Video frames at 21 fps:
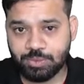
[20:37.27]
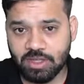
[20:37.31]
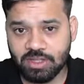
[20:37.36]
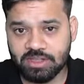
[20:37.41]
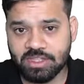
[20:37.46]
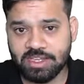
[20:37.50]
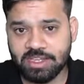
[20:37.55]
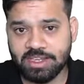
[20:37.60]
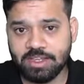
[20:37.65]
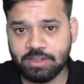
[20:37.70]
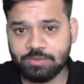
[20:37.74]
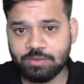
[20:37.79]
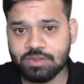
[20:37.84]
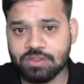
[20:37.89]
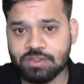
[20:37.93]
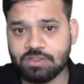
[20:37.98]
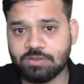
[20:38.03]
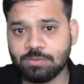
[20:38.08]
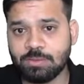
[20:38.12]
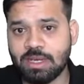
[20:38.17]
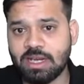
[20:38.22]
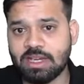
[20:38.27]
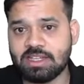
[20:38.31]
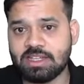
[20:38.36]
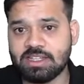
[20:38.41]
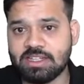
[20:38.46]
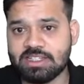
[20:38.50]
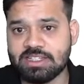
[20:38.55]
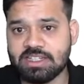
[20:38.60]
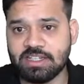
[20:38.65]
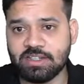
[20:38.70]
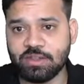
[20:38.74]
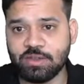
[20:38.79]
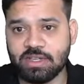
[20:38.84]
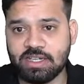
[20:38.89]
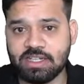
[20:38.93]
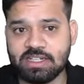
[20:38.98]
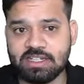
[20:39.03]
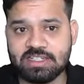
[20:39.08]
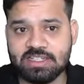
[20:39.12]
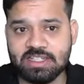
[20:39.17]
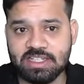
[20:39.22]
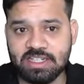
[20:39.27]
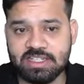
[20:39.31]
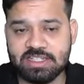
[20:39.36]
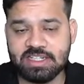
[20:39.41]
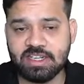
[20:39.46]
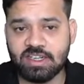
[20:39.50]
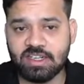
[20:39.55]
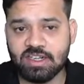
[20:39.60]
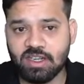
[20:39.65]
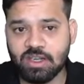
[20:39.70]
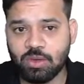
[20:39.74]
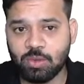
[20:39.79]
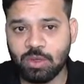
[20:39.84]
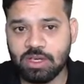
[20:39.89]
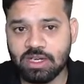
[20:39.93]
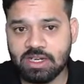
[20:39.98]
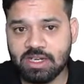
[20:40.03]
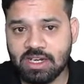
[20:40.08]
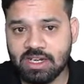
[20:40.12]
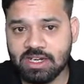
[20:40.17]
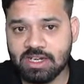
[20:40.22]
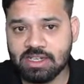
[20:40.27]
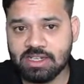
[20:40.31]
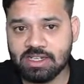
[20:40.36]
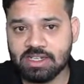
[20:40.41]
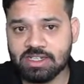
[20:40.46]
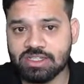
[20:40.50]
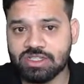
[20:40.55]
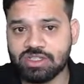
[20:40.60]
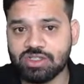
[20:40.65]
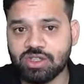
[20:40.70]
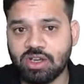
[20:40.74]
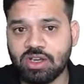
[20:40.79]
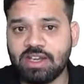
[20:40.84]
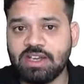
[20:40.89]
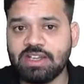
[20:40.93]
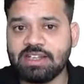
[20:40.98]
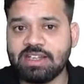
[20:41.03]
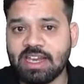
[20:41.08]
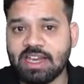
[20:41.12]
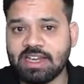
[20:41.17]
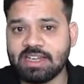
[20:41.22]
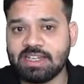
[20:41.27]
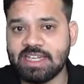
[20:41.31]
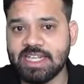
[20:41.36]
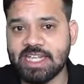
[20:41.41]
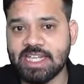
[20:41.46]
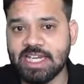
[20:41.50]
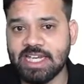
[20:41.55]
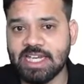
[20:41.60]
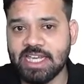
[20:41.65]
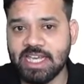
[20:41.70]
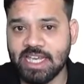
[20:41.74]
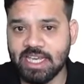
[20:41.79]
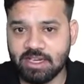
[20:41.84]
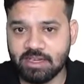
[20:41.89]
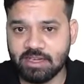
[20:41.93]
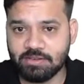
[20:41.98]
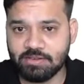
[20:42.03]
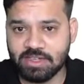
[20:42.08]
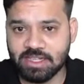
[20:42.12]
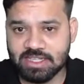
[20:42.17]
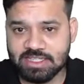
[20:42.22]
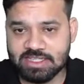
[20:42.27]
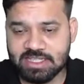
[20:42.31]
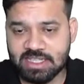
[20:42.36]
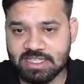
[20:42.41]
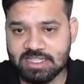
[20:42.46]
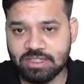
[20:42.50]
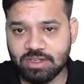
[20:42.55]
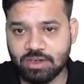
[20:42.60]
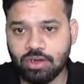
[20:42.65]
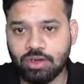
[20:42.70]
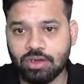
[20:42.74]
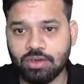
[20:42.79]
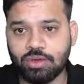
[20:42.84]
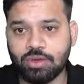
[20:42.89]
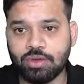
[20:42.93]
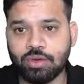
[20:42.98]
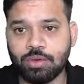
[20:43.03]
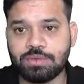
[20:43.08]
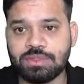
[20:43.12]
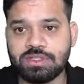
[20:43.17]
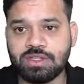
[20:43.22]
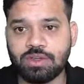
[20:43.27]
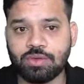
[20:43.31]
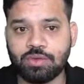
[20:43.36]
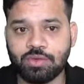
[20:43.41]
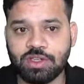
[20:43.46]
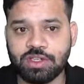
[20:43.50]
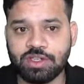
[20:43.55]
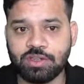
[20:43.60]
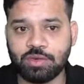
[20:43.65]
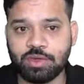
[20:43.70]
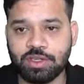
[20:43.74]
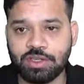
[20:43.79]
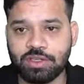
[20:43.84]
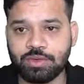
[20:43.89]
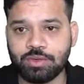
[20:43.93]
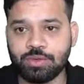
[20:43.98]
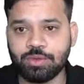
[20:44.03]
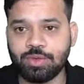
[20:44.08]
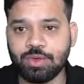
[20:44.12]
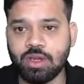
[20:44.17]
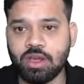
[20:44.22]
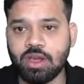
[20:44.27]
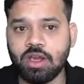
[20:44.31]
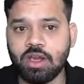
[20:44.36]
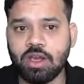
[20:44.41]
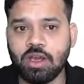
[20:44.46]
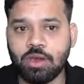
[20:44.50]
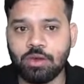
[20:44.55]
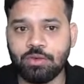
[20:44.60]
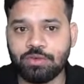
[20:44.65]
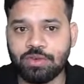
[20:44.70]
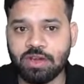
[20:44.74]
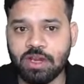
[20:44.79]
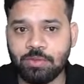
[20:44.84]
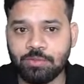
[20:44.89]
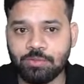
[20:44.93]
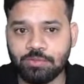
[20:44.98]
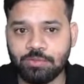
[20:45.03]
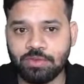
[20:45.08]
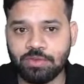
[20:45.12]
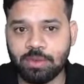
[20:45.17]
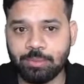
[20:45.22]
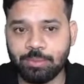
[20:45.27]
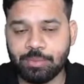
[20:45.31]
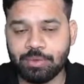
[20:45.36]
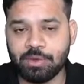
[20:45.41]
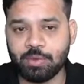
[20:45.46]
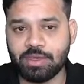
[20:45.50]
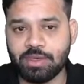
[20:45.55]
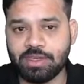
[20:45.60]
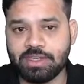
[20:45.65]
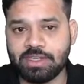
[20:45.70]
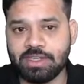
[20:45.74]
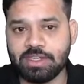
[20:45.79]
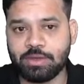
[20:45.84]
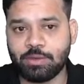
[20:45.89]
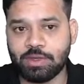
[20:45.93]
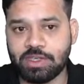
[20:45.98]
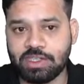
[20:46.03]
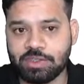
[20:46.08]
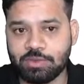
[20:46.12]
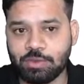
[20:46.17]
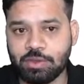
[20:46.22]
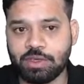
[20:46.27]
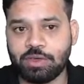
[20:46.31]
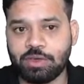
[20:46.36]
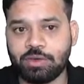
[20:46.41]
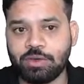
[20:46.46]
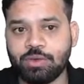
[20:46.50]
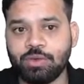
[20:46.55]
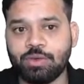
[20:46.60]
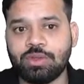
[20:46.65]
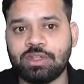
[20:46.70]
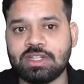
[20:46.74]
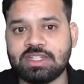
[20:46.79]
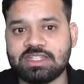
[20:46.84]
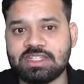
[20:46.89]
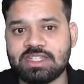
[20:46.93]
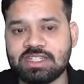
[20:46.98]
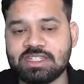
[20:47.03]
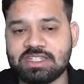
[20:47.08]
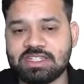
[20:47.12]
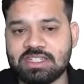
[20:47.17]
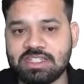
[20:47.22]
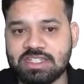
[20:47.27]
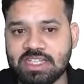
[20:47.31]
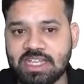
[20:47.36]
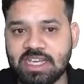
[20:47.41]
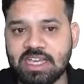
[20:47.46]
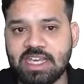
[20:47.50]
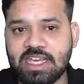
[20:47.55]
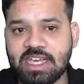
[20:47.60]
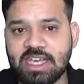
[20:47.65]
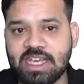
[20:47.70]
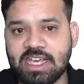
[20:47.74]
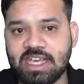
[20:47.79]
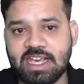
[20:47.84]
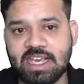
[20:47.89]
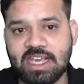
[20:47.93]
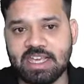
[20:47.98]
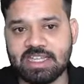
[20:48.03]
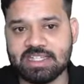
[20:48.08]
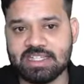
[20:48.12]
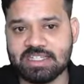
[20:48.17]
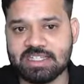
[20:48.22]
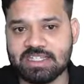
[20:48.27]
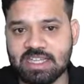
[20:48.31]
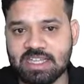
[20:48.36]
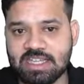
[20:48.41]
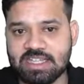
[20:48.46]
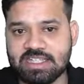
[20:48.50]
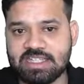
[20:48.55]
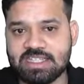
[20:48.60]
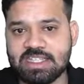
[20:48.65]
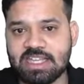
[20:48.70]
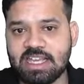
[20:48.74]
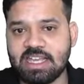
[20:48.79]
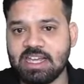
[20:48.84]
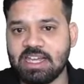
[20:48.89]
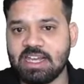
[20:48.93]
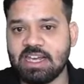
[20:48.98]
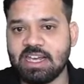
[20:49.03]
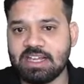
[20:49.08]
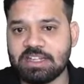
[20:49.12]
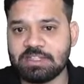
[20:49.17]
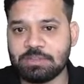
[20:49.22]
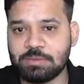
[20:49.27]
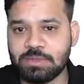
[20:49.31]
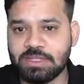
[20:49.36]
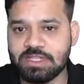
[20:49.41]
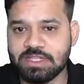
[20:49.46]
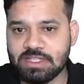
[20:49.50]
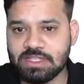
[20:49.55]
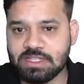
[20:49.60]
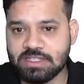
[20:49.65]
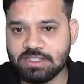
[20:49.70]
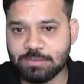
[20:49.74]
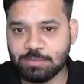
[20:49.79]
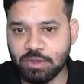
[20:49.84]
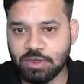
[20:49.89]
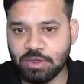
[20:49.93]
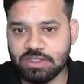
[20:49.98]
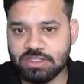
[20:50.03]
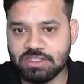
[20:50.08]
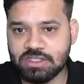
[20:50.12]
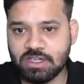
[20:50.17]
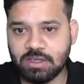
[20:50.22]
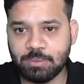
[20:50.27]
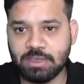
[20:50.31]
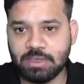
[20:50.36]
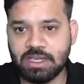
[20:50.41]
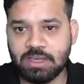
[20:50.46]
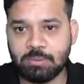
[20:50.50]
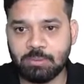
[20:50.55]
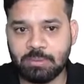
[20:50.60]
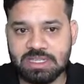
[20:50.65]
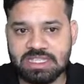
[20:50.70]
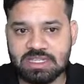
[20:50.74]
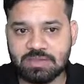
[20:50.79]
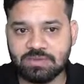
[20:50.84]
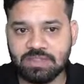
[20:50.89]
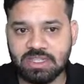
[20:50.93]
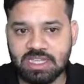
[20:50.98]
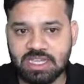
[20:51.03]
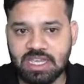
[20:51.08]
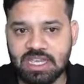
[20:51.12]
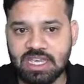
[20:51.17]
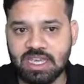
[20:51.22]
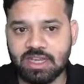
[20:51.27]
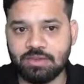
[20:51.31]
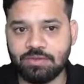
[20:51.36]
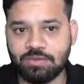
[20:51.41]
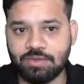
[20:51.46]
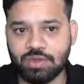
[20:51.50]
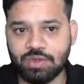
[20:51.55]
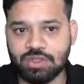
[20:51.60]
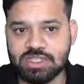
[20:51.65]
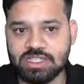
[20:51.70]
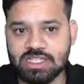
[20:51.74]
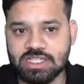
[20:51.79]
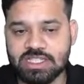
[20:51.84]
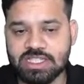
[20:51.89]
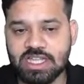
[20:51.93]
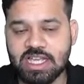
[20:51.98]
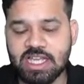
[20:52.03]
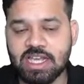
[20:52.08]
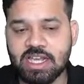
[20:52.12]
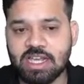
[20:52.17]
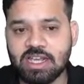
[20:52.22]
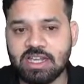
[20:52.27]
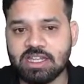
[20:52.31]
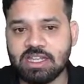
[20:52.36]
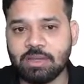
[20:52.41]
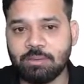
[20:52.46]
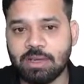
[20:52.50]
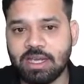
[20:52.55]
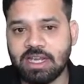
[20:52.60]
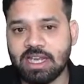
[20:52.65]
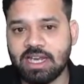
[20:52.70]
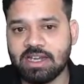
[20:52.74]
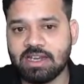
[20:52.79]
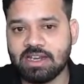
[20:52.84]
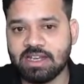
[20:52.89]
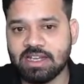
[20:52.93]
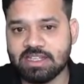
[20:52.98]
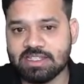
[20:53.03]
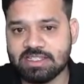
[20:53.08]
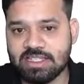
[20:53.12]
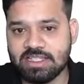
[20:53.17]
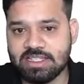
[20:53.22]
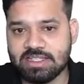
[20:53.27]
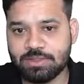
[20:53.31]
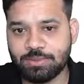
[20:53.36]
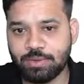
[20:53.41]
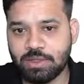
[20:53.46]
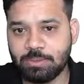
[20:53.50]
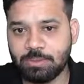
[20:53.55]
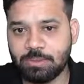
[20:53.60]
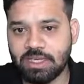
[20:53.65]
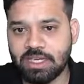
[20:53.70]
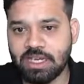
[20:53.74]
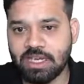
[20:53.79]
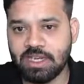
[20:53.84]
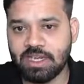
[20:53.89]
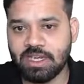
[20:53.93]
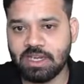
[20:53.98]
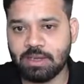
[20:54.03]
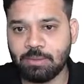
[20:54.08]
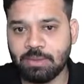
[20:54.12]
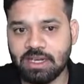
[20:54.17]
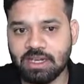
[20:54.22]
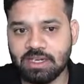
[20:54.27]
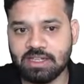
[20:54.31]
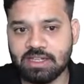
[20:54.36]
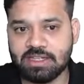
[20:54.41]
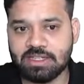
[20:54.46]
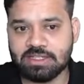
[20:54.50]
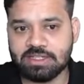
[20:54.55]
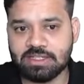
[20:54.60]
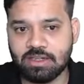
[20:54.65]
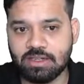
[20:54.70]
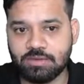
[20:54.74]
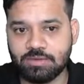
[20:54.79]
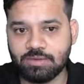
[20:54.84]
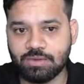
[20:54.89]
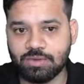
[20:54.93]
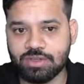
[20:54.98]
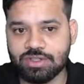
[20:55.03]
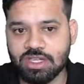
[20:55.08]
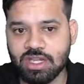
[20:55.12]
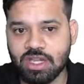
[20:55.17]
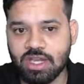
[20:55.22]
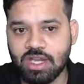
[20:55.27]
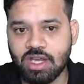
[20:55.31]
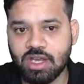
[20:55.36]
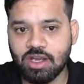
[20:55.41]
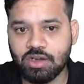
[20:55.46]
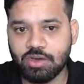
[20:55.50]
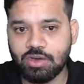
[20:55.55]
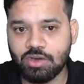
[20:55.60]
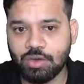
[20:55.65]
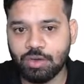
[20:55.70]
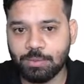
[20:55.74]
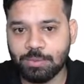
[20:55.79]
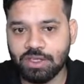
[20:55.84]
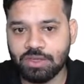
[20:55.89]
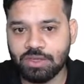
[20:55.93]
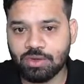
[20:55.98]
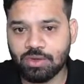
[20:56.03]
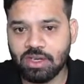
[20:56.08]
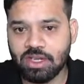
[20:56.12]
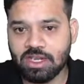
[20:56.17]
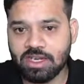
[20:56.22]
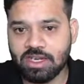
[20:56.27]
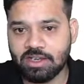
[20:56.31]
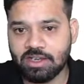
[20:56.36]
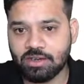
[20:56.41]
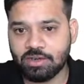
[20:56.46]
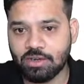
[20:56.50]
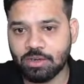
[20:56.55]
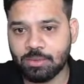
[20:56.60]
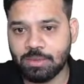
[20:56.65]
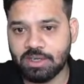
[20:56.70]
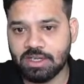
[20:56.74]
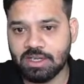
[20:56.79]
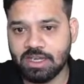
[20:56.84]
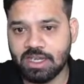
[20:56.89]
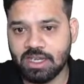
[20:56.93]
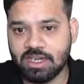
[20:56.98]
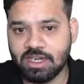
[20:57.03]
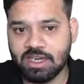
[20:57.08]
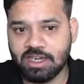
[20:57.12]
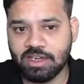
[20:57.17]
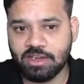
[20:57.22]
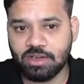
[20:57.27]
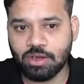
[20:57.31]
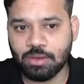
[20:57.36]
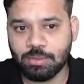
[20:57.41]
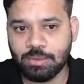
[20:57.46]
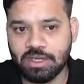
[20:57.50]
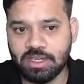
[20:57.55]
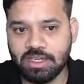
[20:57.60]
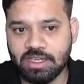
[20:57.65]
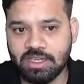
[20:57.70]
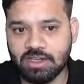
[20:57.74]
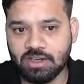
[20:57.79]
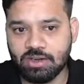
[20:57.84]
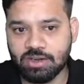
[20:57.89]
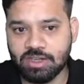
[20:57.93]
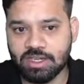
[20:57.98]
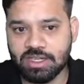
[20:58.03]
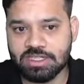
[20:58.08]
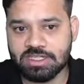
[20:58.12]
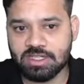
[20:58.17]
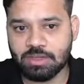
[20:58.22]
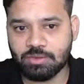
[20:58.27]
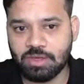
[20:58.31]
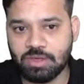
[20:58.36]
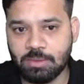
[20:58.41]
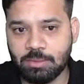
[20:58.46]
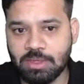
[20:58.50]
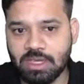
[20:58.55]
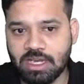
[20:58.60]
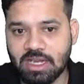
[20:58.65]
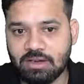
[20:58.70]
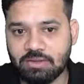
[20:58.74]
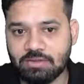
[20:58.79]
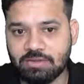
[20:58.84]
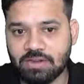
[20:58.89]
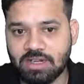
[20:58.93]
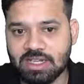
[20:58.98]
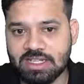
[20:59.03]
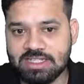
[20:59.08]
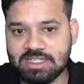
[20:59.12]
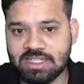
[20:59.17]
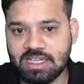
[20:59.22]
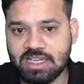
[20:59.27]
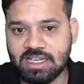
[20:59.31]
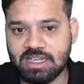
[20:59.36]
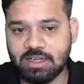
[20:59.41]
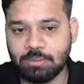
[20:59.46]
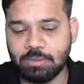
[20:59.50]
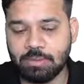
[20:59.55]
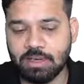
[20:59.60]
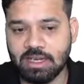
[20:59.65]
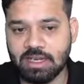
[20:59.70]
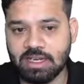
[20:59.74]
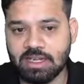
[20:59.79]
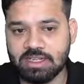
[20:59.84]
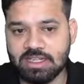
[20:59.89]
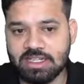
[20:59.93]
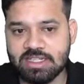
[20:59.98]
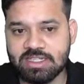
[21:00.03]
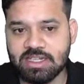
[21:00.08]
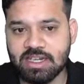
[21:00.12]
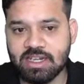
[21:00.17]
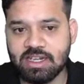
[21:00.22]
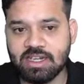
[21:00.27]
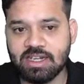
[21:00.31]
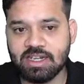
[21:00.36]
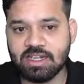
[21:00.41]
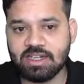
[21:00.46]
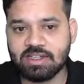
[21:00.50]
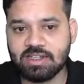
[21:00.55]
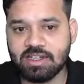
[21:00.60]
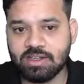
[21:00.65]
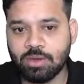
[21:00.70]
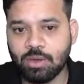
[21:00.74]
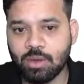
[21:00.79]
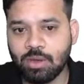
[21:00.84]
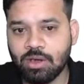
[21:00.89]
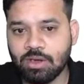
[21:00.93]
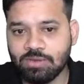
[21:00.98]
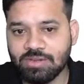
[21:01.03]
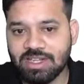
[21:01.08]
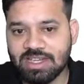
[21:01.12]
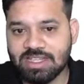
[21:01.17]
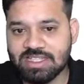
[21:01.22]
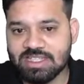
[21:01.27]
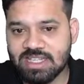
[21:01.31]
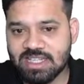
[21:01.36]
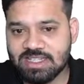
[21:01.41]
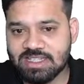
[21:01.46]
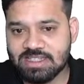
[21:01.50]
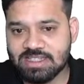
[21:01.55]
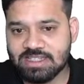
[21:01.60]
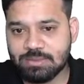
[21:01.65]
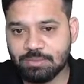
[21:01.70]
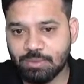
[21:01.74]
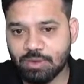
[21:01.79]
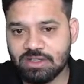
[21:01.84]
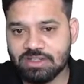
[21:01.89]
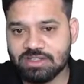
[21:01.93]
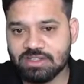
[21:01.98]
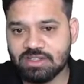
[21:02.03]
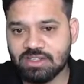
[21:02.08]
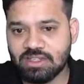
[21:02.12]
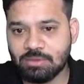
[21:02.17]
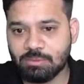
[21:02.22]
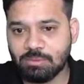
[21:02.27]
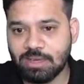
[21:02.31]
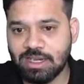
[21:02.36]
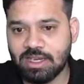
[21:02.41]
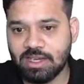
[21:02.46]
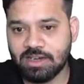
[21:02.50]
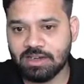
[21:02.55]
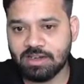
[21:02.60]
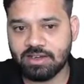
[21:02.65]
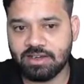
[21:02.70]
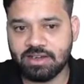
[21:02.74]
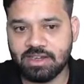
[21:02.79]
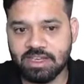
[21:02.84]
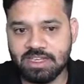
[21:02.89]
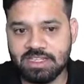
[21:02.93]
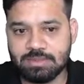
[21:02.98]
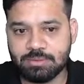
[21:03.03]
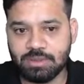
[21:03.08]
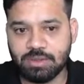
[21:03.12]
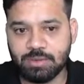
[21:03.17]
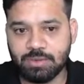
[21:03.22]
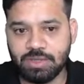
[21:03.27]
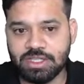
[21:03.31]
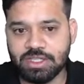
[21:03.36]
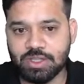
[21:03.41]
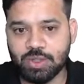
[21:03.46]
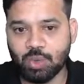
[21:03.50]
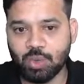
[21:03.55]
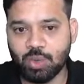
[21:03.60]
The Air Force of Bangladesh and United States will conduct a joint tactical airlift exercise called COPE South 2022 from Feb 20, 2022. The 6-day exercise has been sponsored by Pacific Air Forces. The bilateral exercise will be held at Bangladesh Air Force, Kurmitola Cantonment, Dhaka, and operating location will be Alpha, Sylhet, Bangladesh. The goal of the exercise is bolstering bilateral ties between two